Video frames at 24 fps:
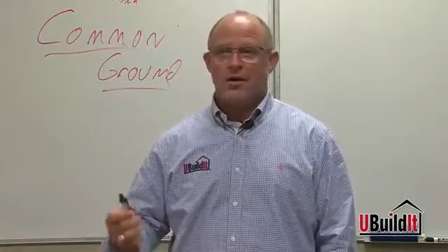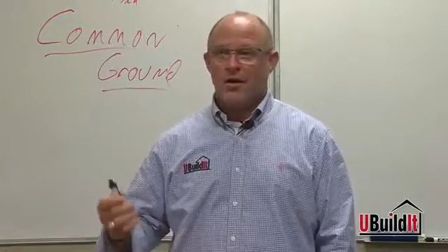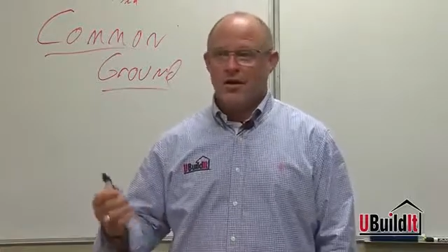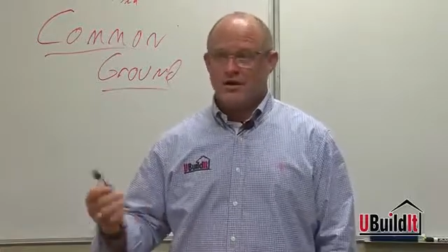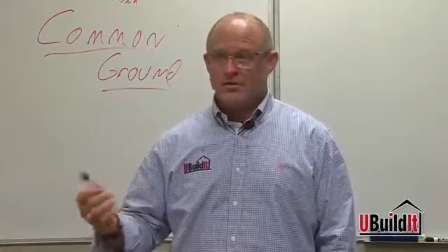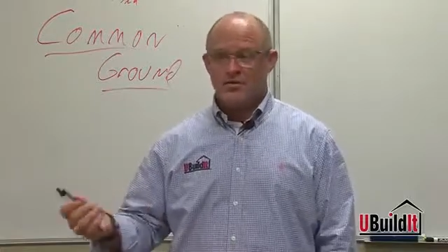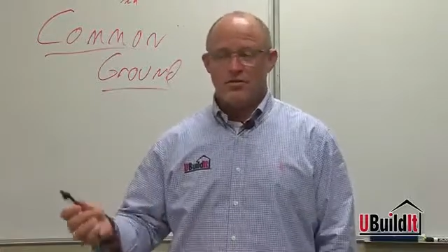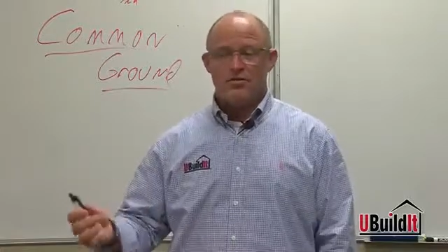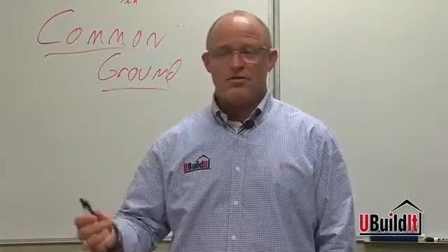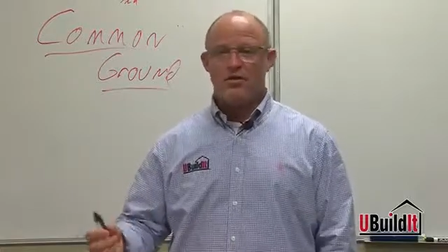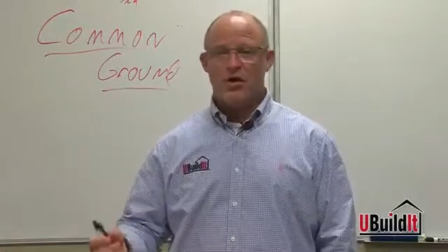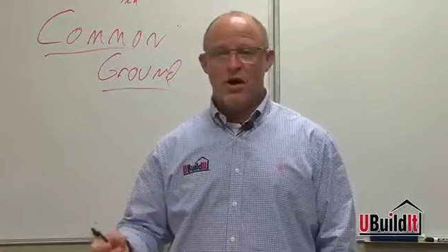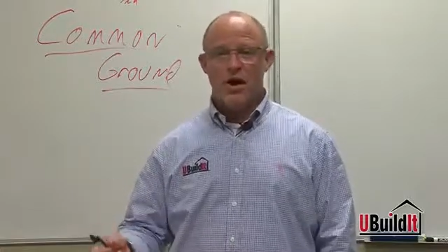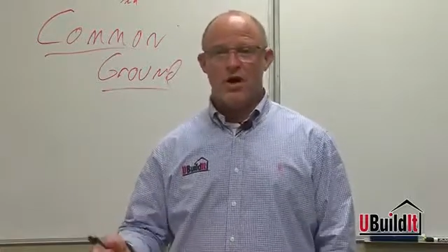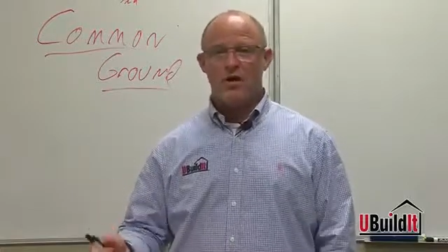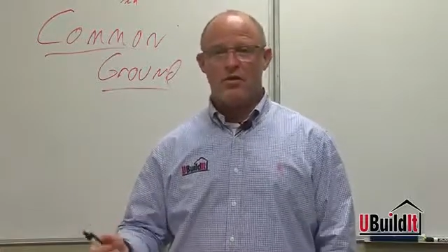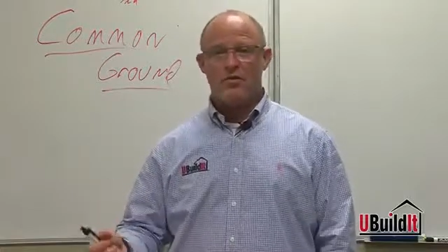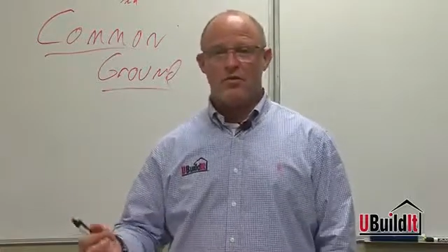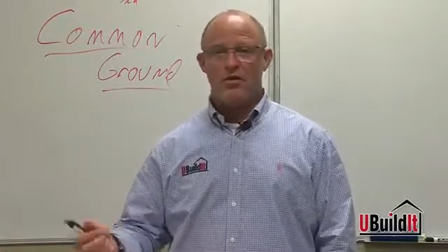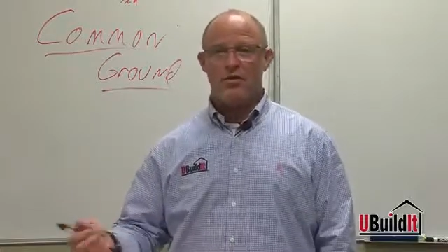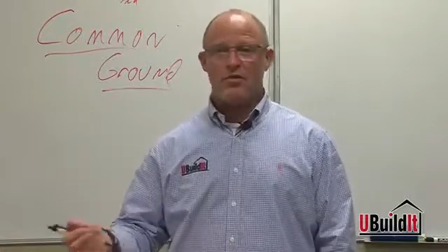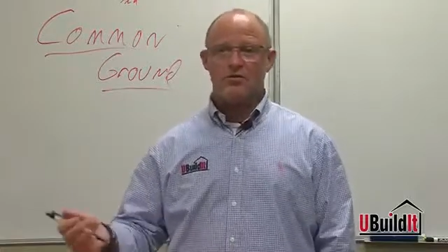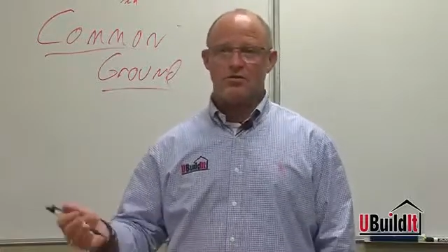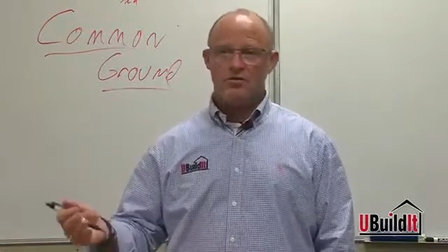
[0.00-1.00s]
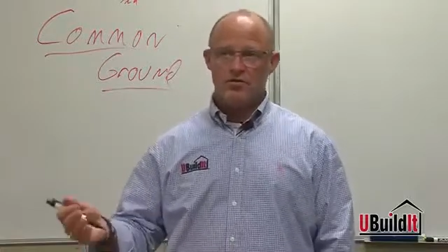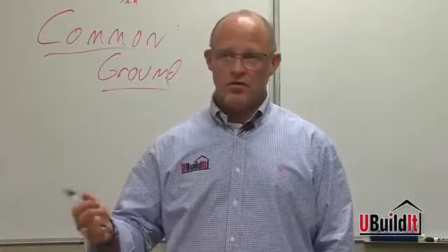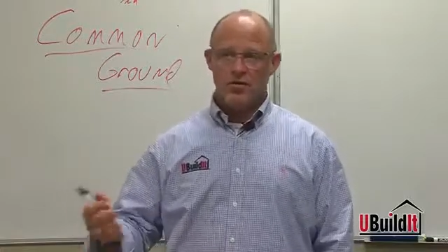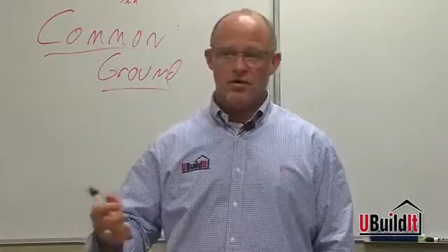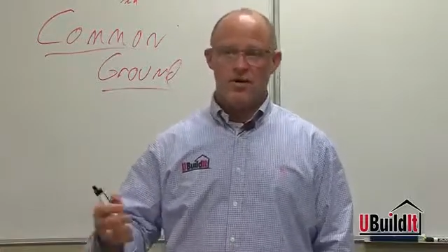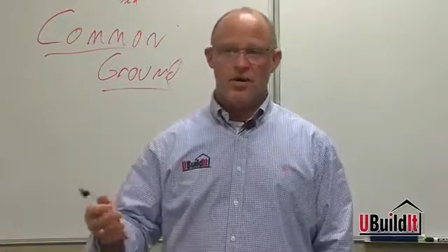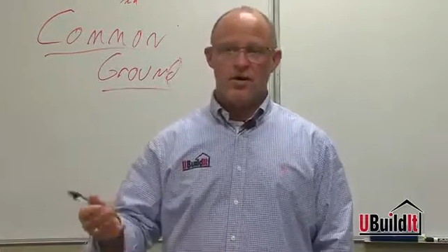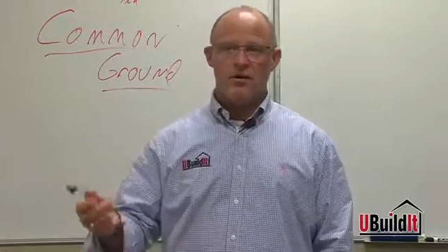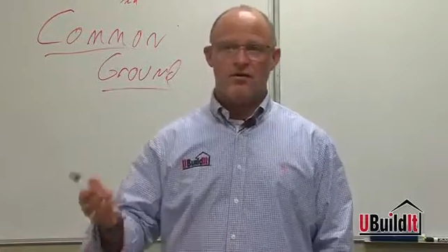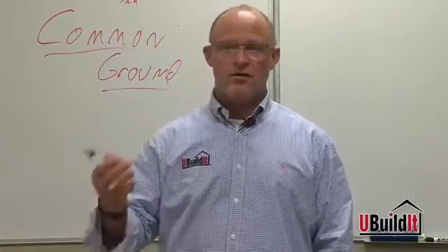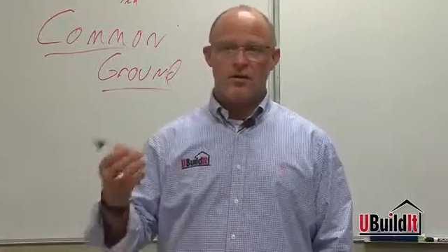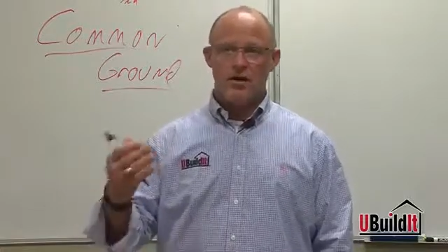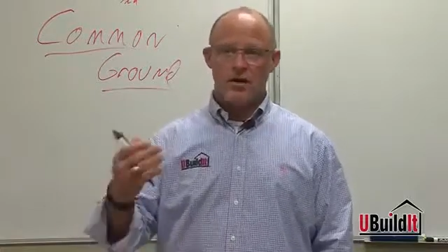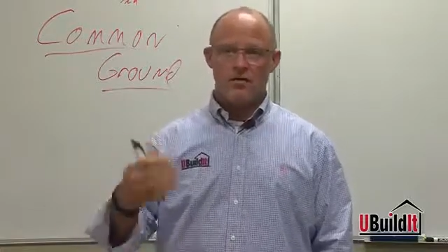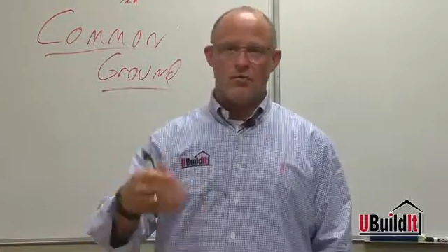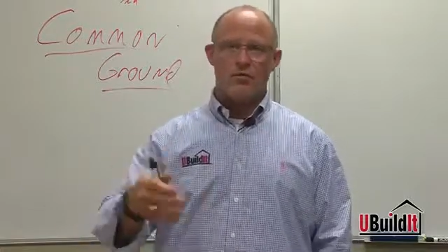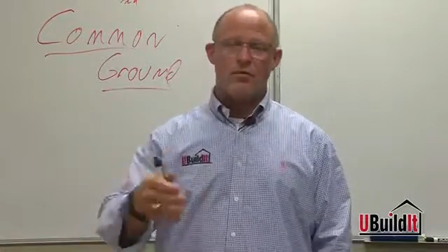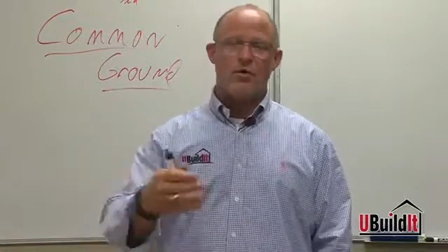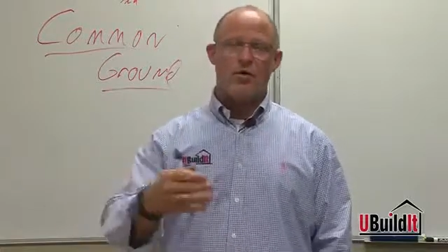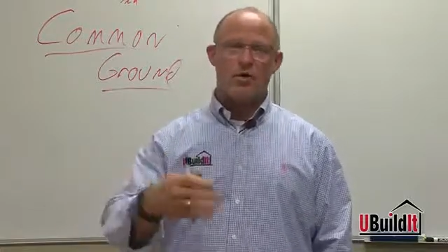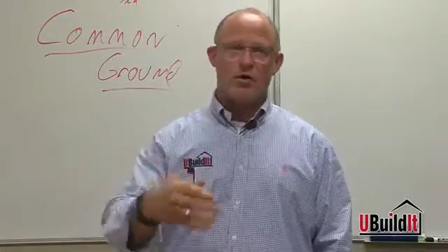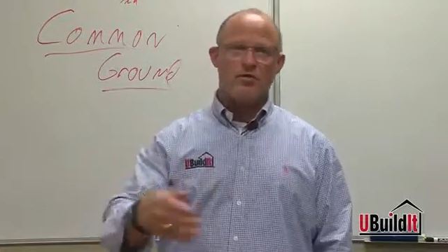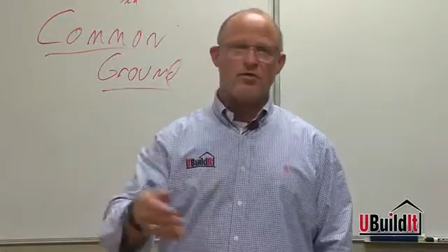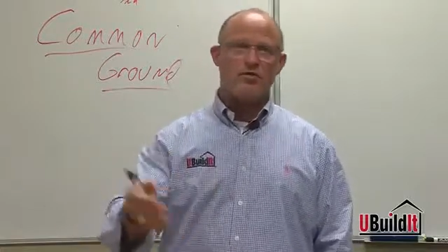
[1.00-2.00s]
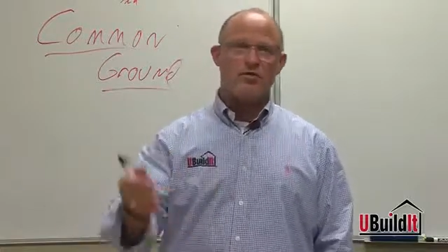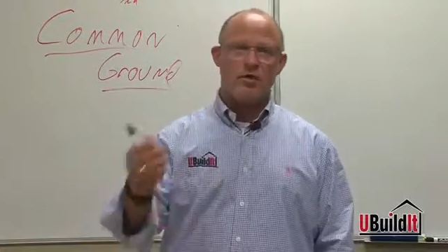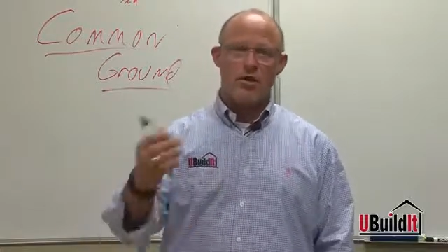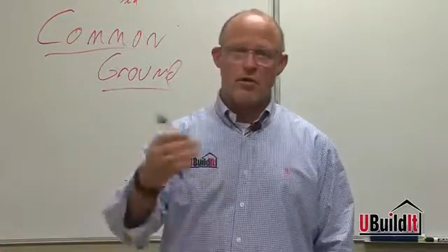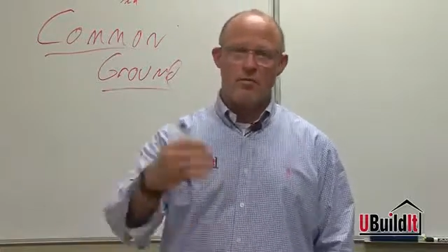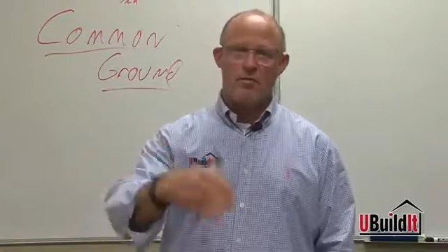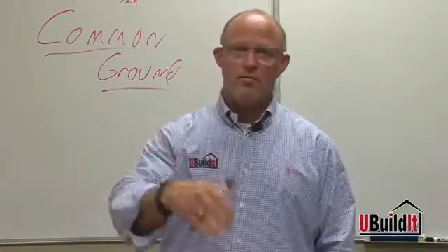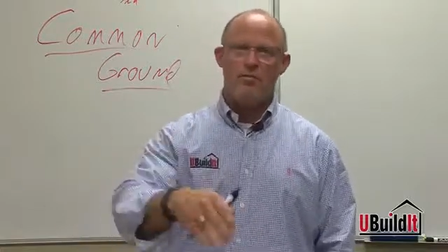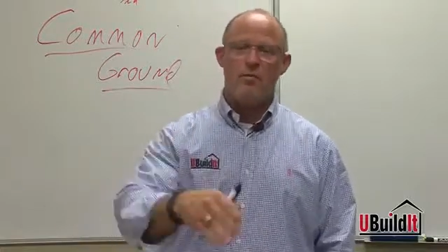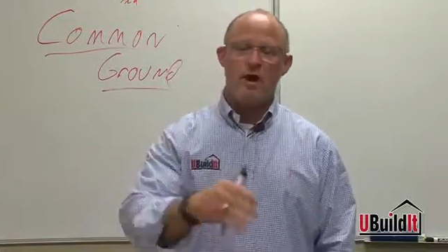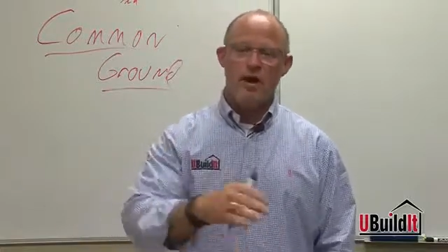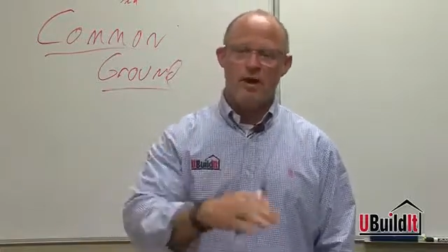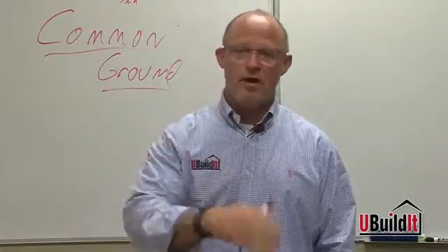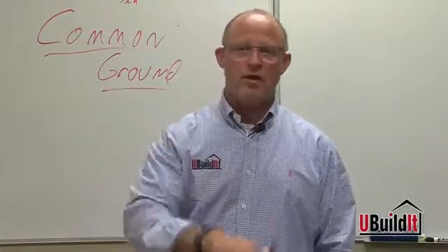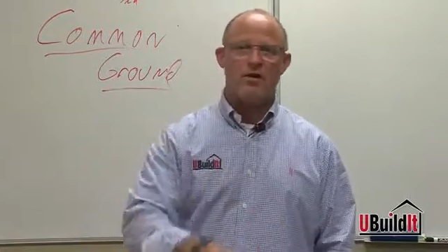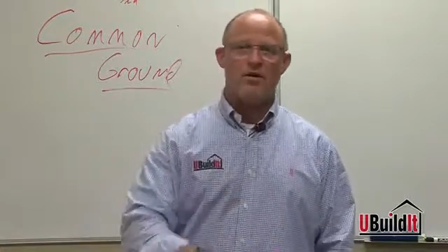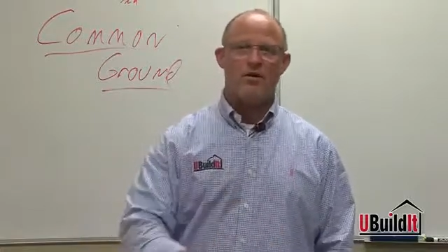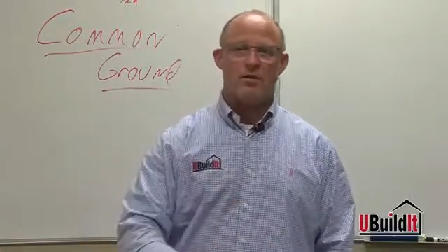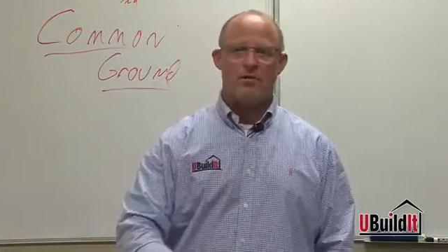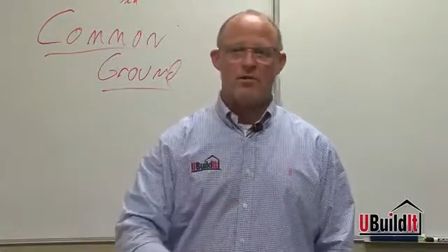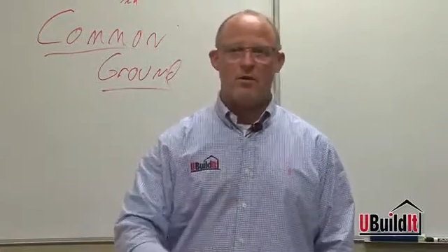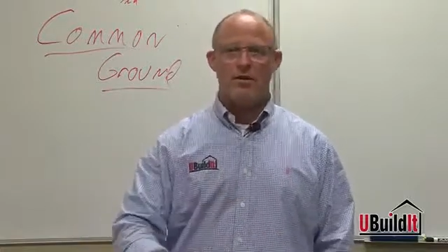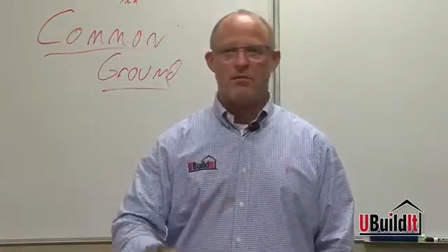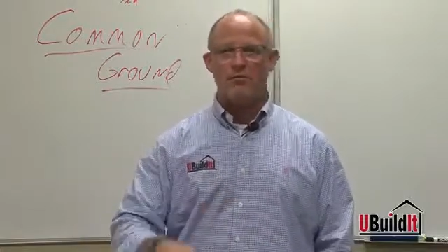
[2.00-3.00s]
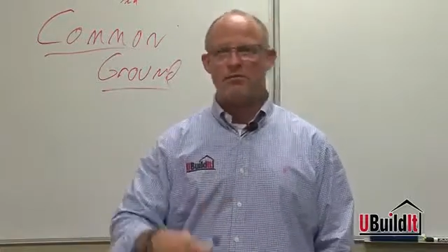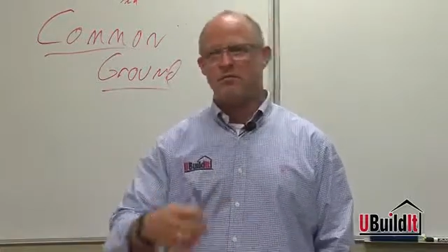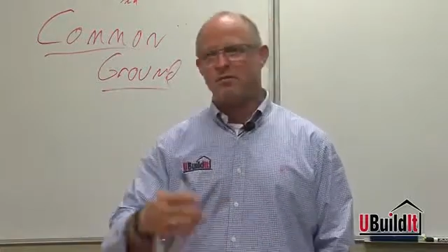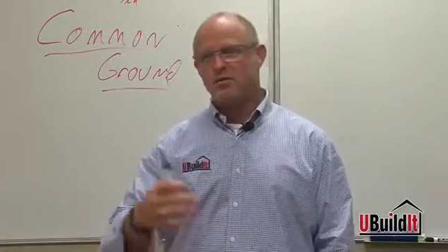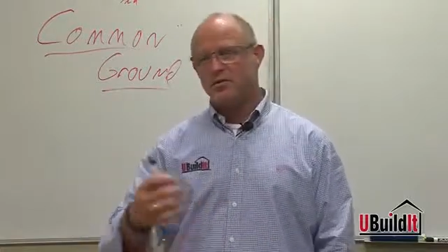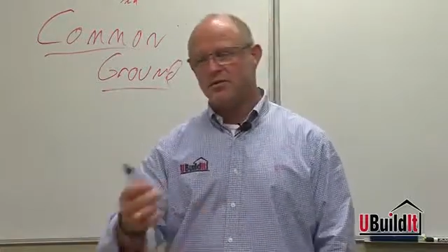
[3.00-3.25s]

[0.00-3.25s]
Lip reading: It's a trial close. You're getting there. We're going to start making commitments.